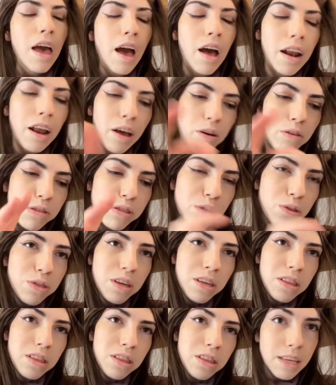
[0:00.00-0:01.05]
and i also
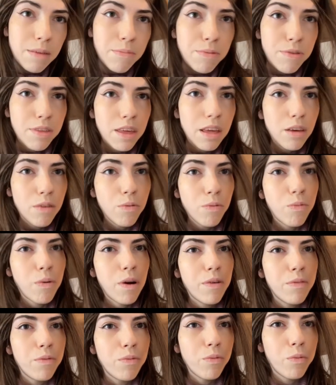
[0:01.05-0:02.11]
think the same thing
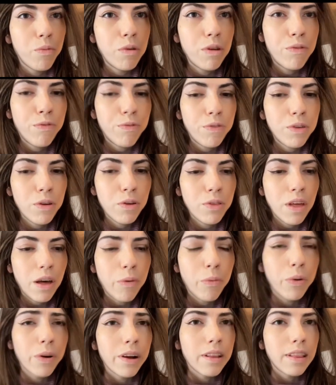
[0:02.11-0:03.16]
when we feel that
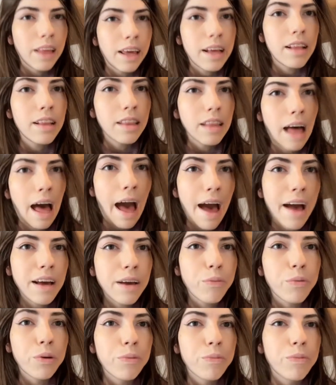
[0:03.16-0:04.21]
we're in like a lack
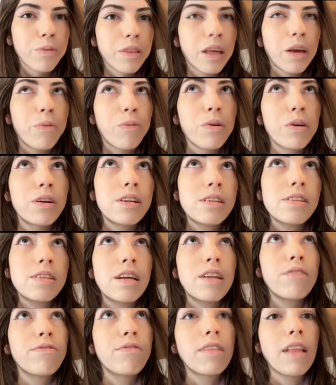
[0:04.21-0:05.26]
we're like we're in a state
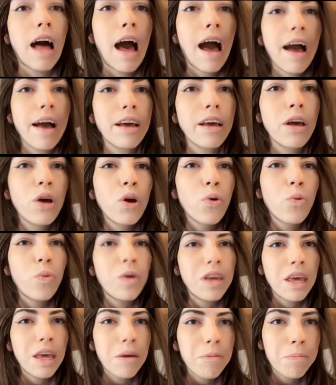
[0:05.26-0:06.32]
of lack we
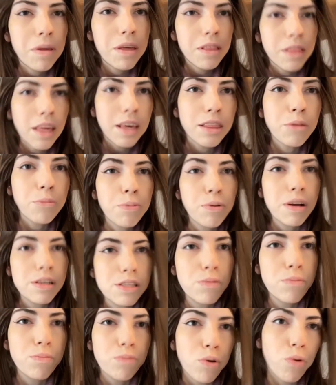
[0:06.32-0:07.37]
can't be in like the
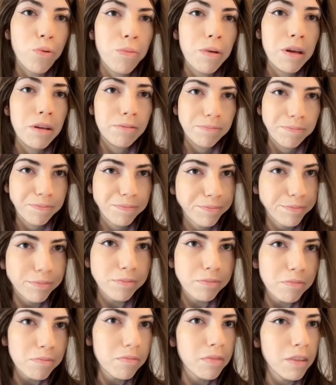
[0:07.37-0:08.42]
present moment
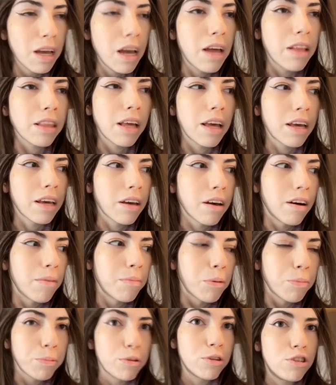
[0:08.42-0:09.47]
and like um
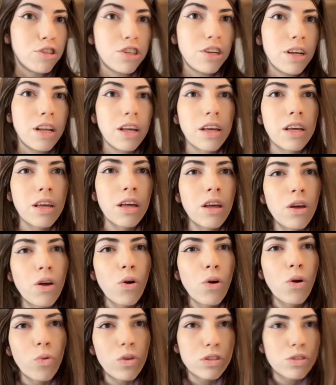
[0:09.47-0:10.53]
appreciating
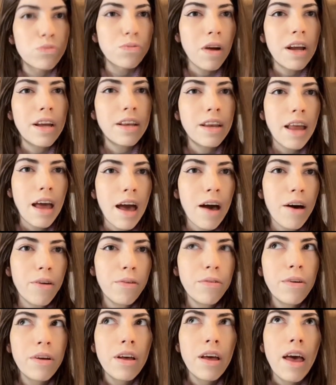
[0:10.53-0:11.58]
what's right
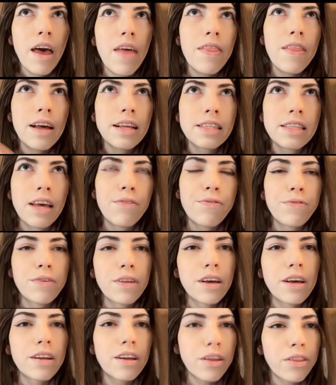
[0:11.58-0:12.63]
now and that's i feel
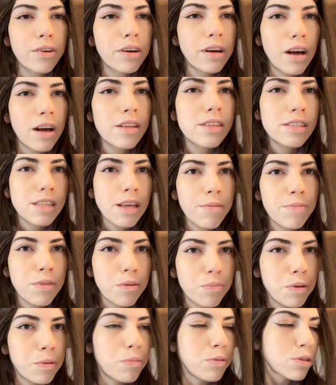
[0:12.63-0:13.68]
like another concept that
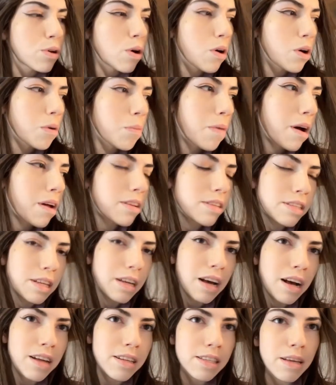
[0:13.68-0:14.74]
people talk about is the
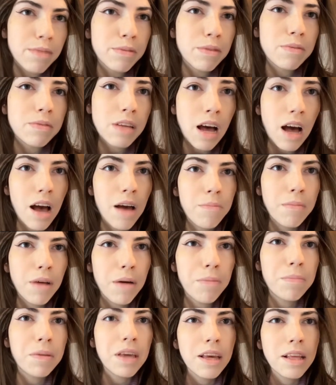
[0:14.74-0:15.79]
concept of time
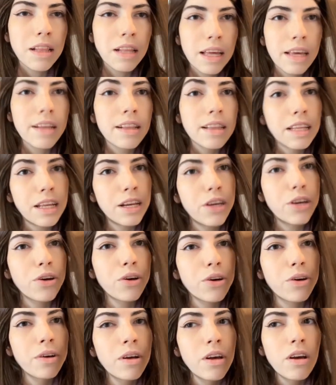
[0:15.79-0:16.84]
not being like
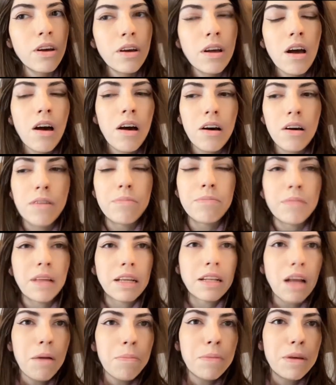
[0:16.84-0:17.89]
linear um like
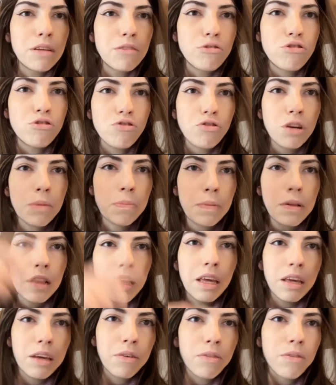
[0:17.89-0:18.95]
not being straight but
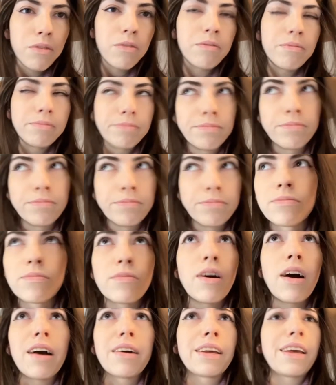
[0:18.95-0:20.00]
like
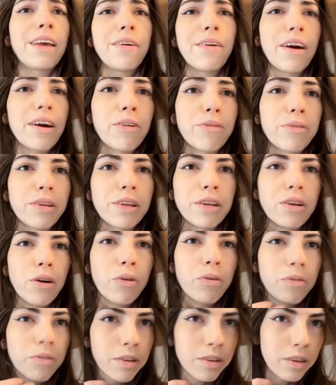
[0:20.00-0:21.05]
well i can't i don't really
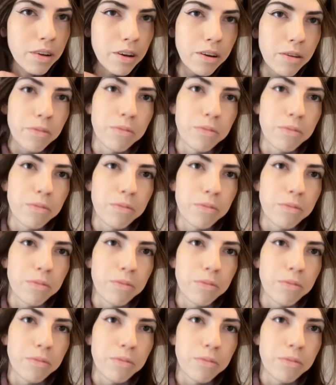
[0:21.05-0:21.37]
know you know